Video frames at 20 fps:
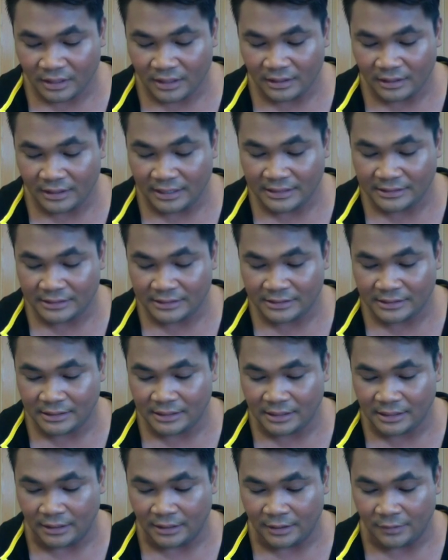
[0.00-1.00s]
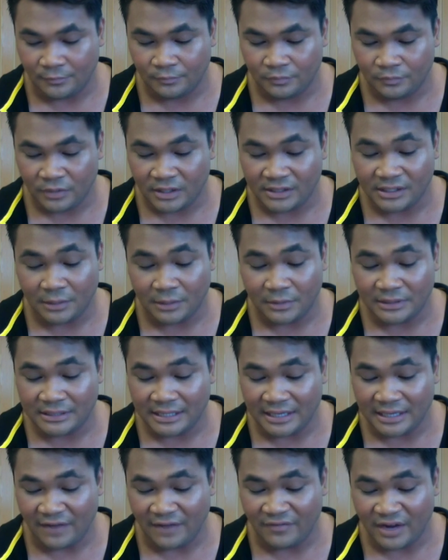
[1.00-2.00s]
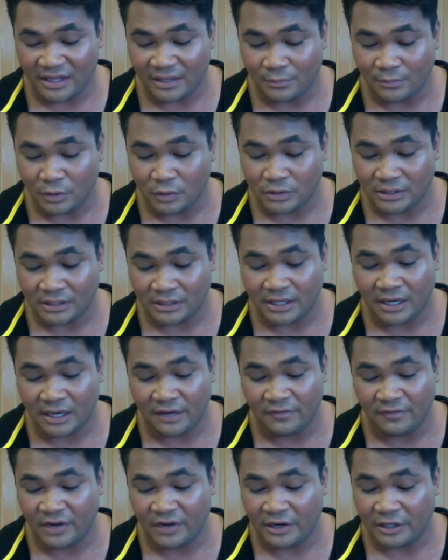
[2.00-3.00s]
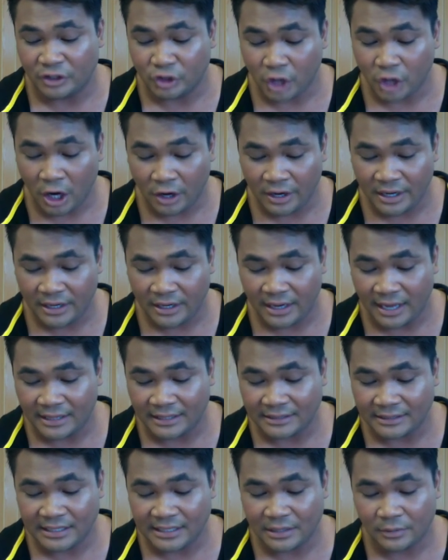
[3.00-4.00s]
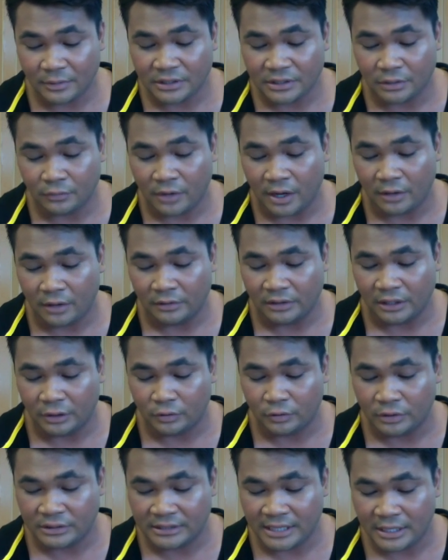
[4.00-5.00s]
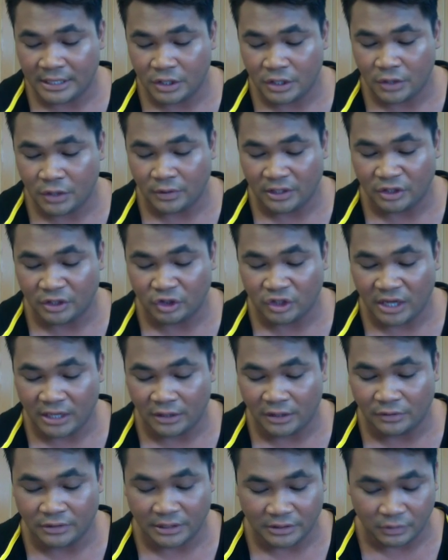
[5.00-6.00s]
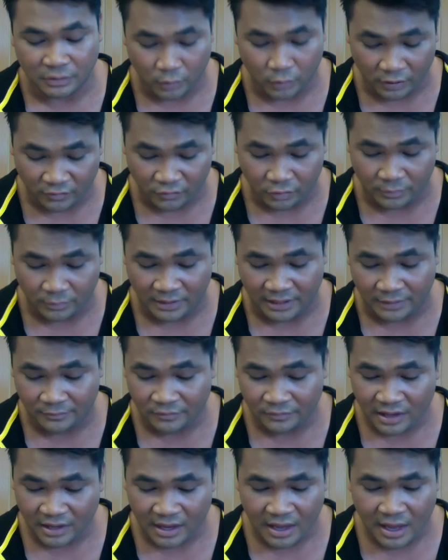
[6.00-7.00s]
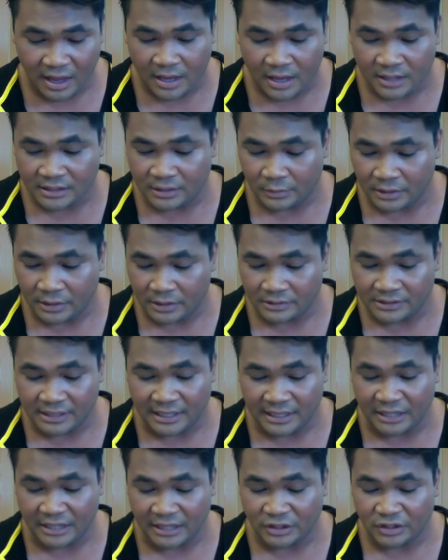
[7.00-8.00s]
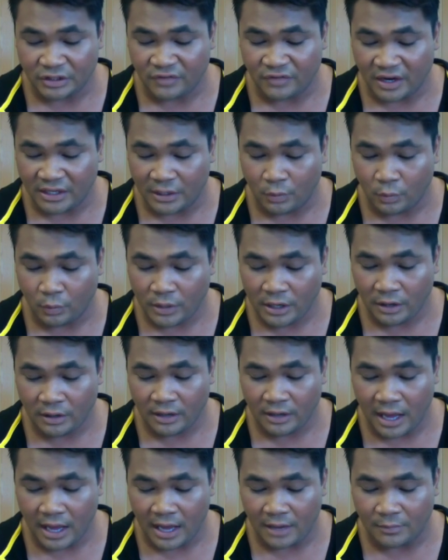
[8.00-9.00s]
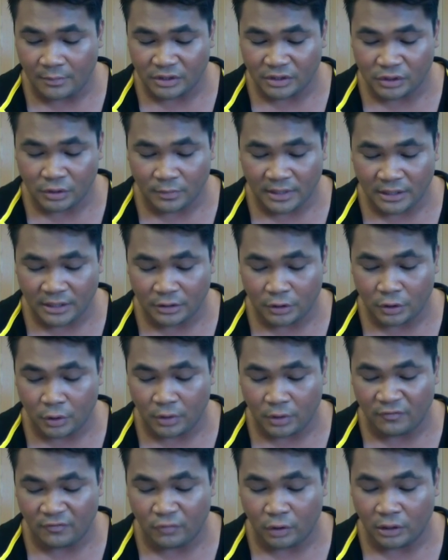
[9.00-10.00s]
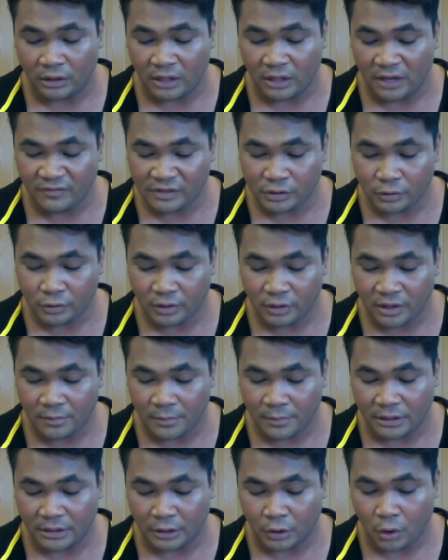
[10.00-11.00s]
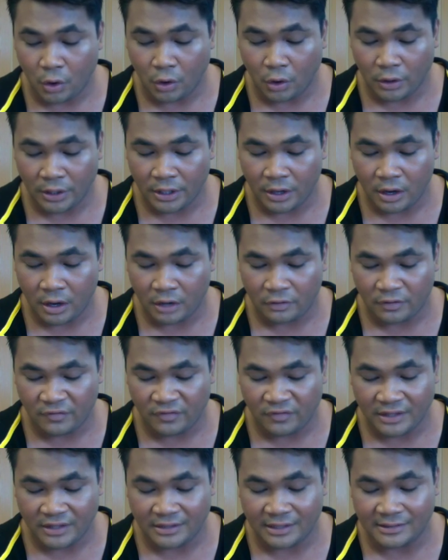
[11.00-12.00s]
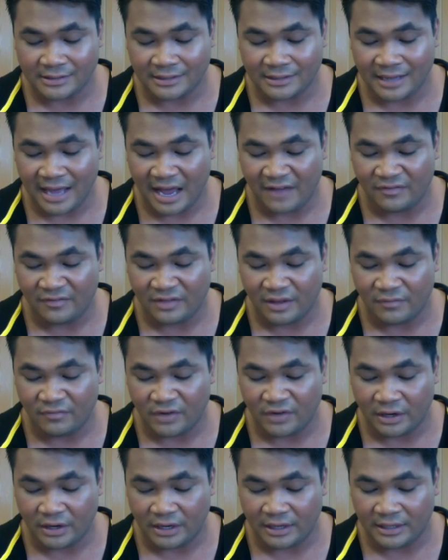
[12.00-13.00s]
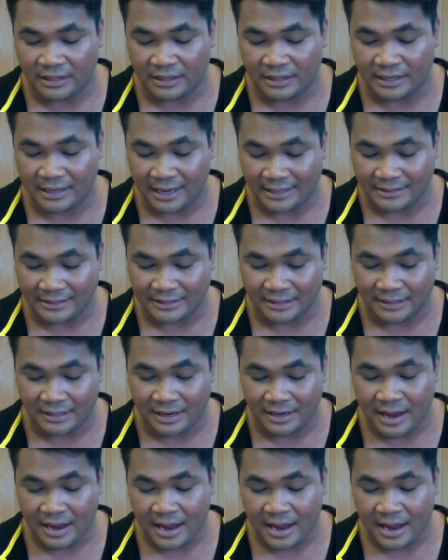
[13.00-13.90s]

Let's see. Someone said, I find the music cut very jarring and the sequence around the crescendo in Shallow doesn't work for me. Someone else said, I just find it weird. I'm assuming they're going for a love story, but the choreography doesn't have them very connected.